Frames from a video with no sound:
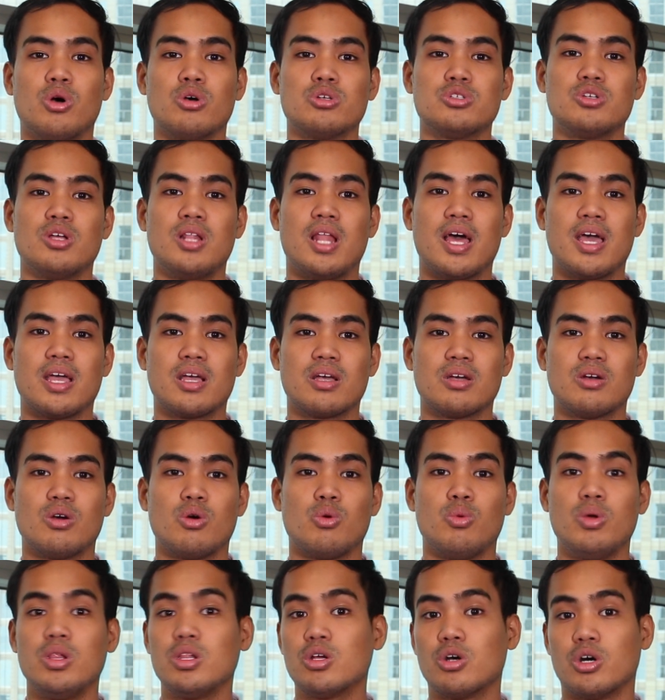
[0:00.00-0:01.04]
also like
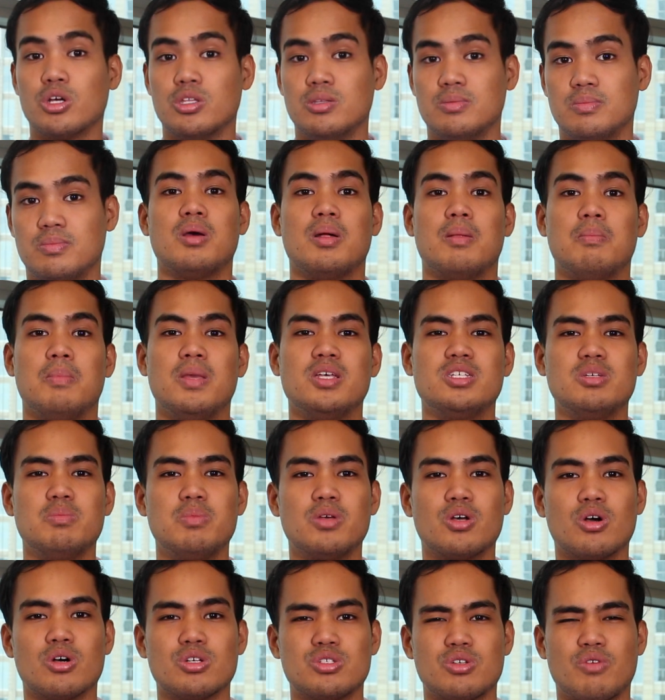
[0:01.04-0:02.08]
Wilcon, mainly
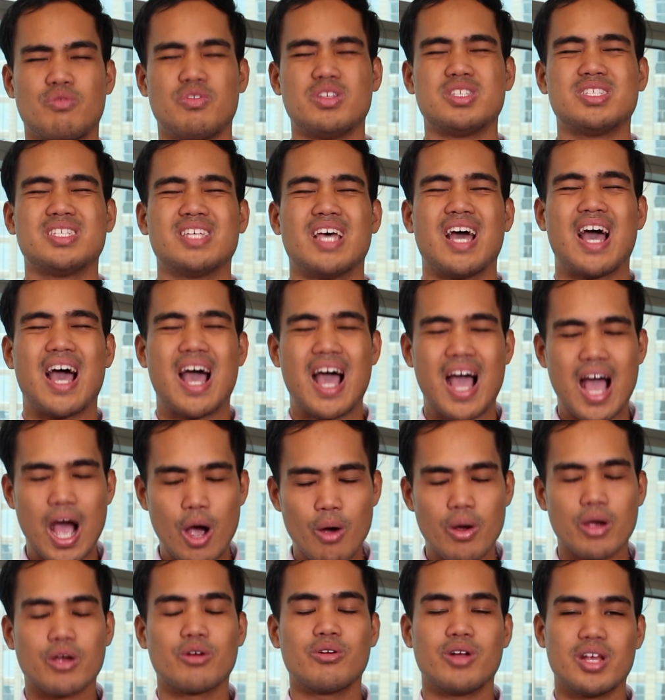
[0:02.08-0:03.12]
because of
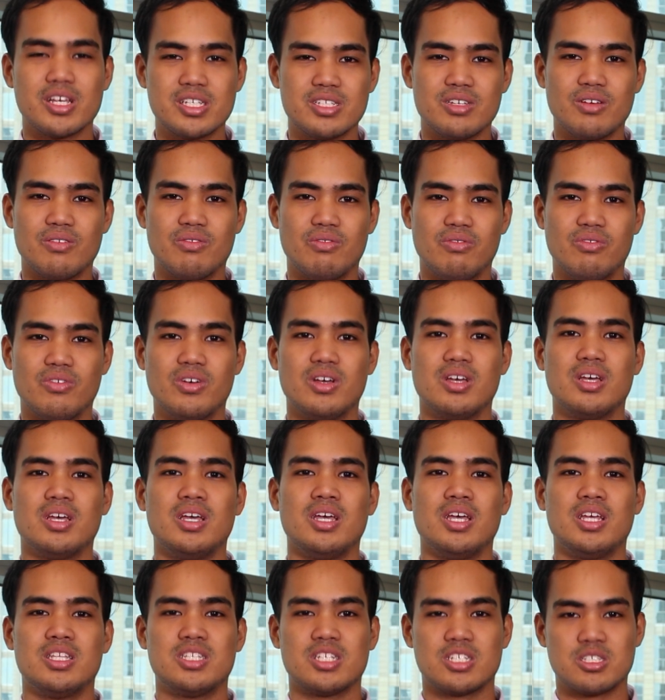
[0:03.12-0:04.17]
how aggressive
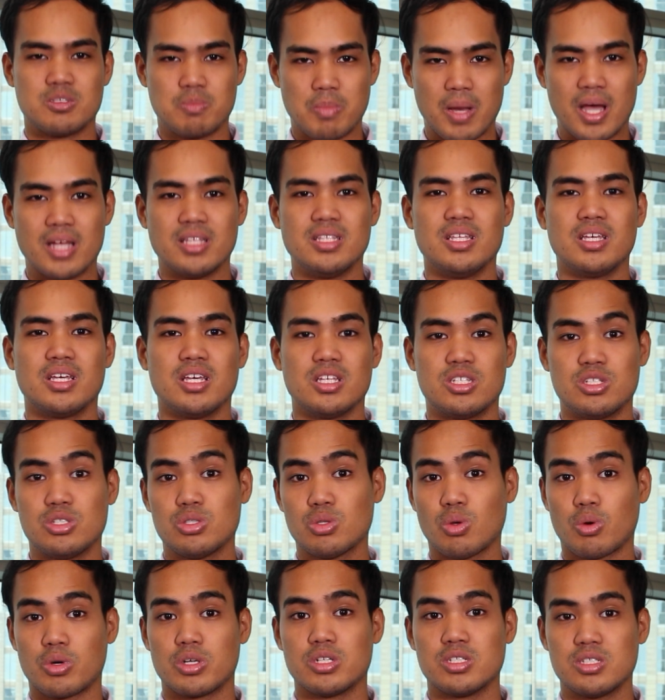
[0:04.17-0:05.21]
it's expanding its
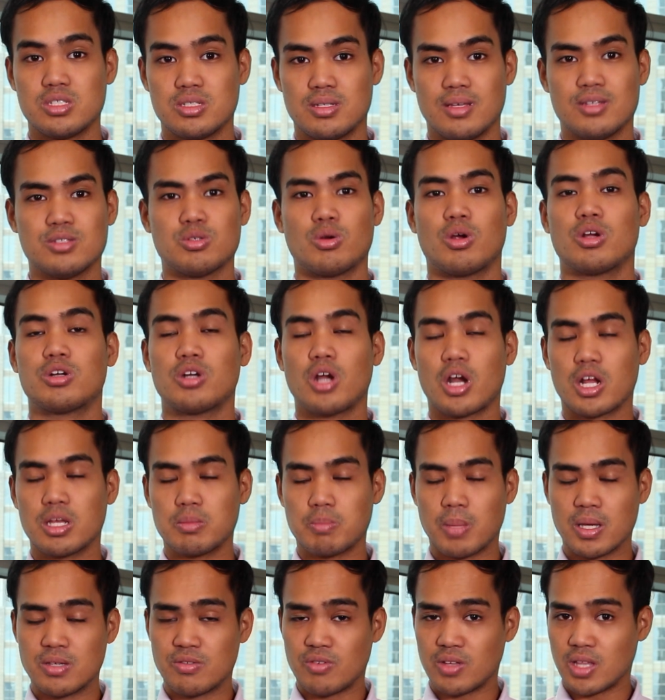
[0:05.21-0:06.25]
stores. So our target
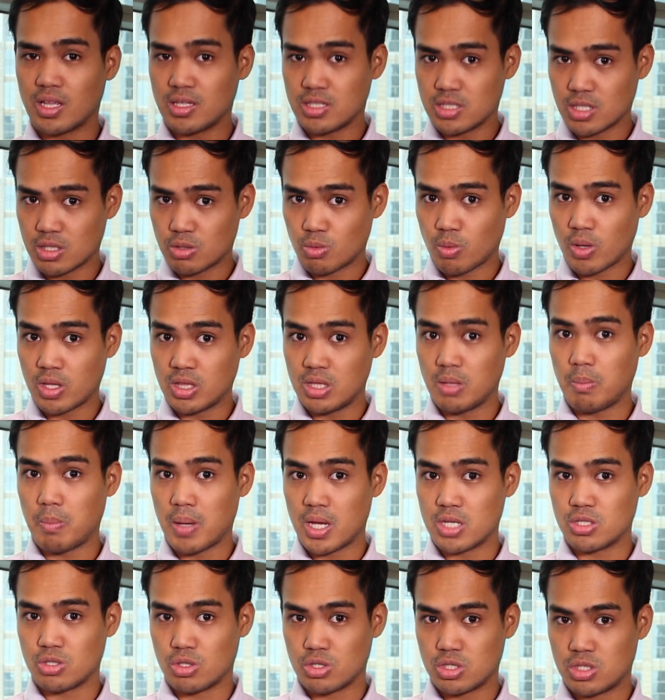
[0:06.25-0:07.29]
price for that is at 20
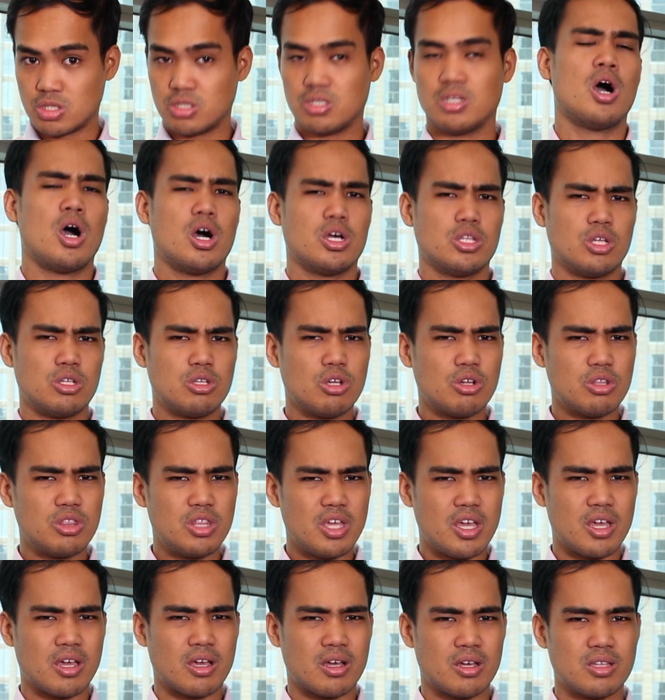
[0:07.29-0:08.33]
pesos. Another
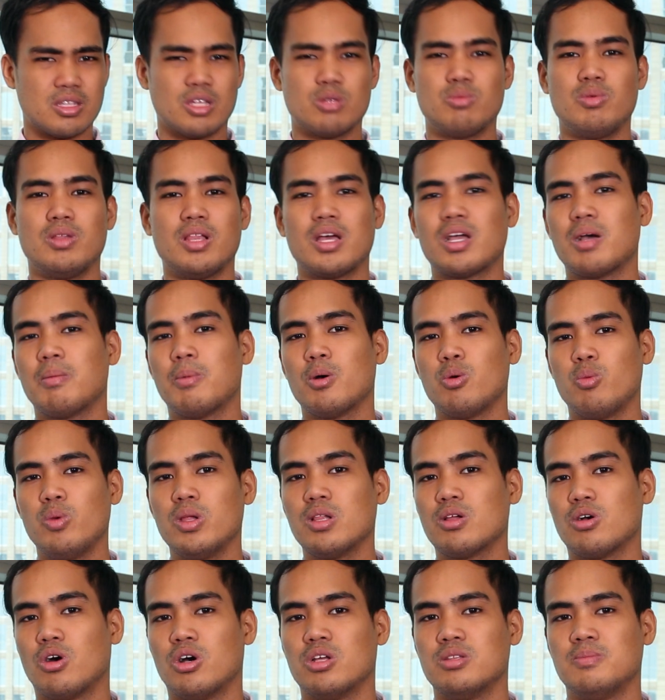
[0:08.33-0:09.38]
thing that we like about
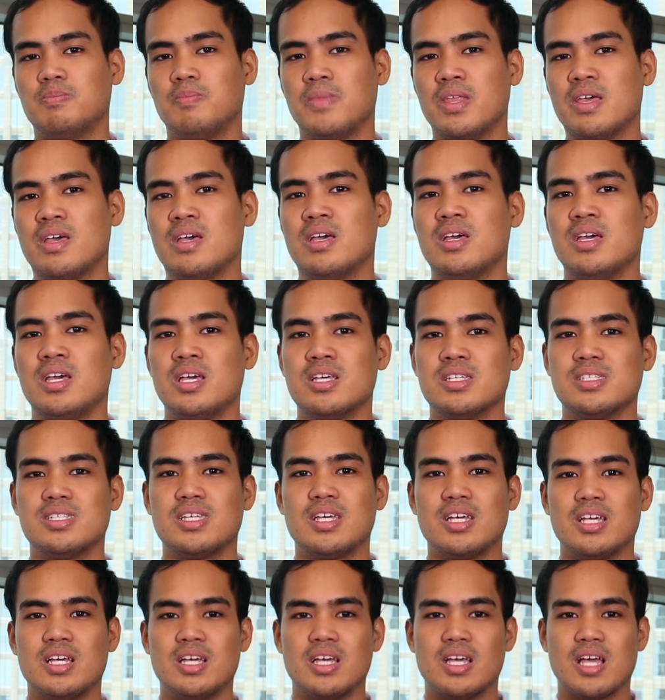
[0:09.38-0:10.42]
Wilcon
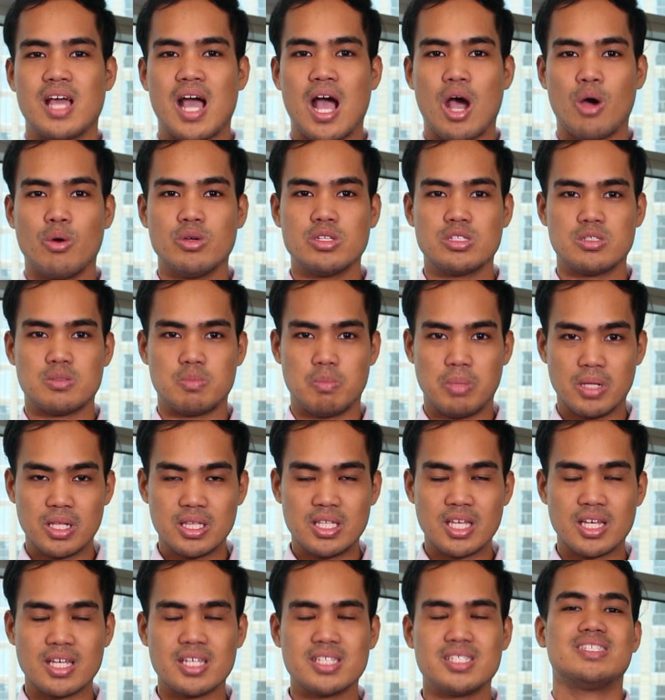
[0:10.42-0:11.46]
is how it's
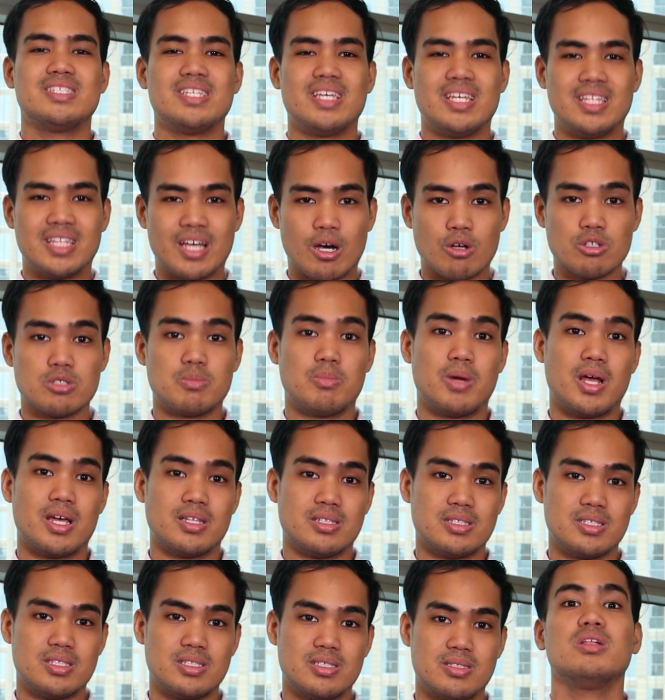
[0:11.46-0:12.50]
building its in-house
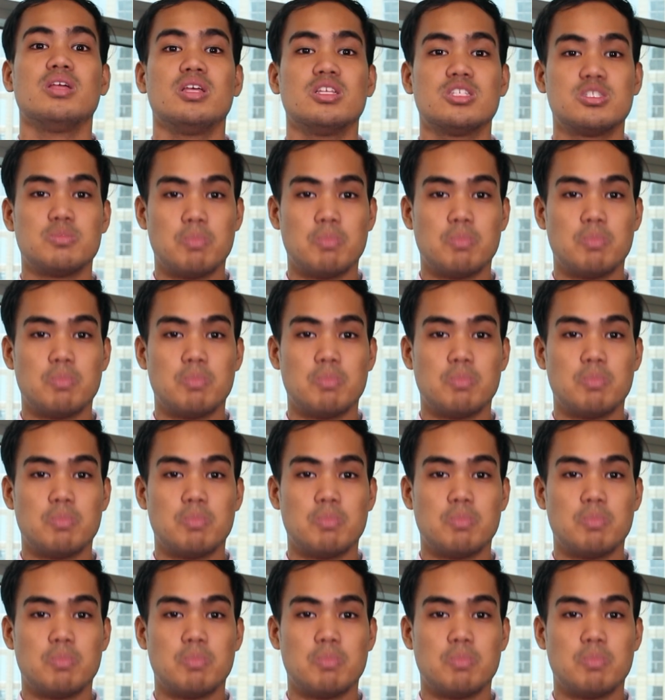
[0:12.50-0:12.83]
brands. It's